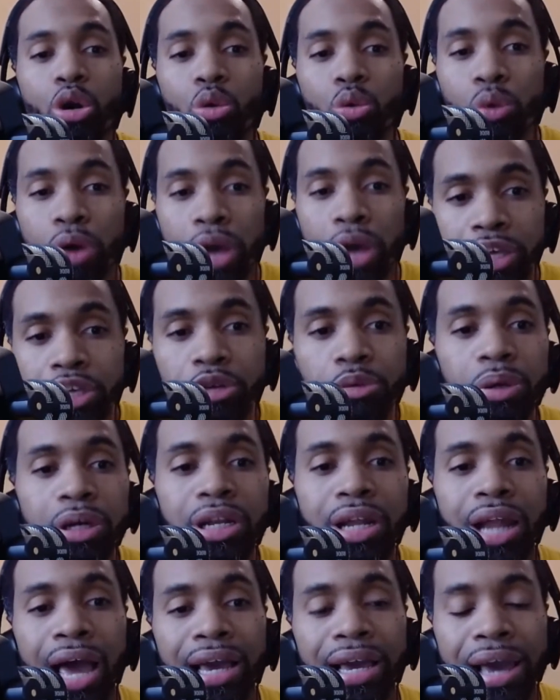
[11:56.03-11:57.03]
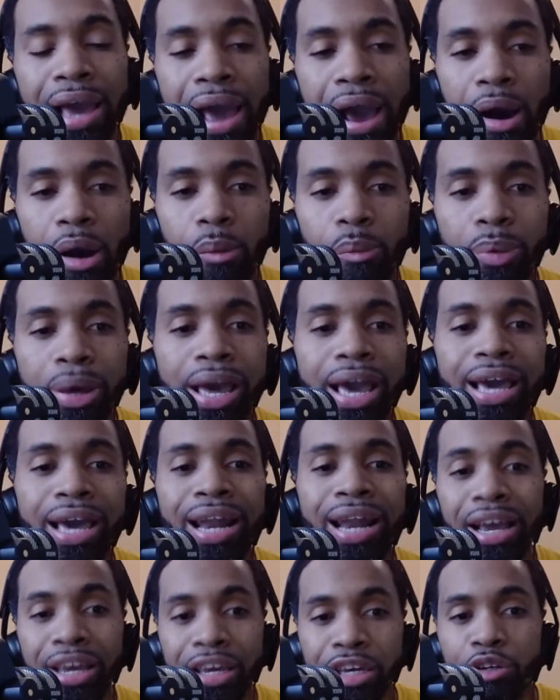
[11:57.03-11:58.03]
where you would like help,
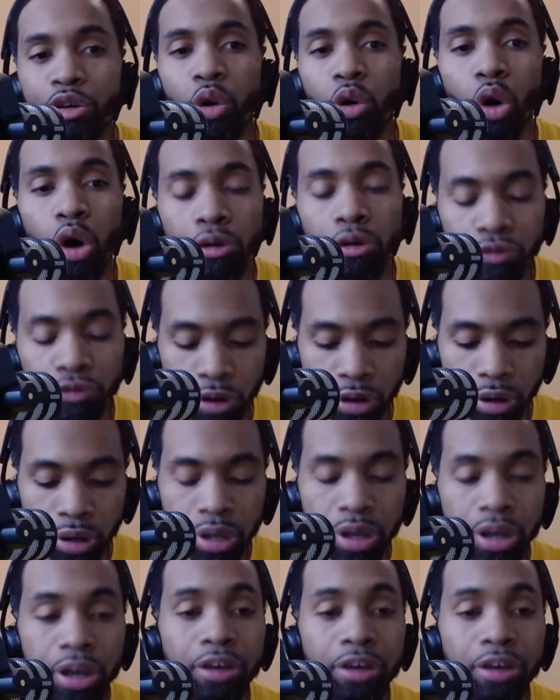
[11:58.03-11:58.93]
and I can offer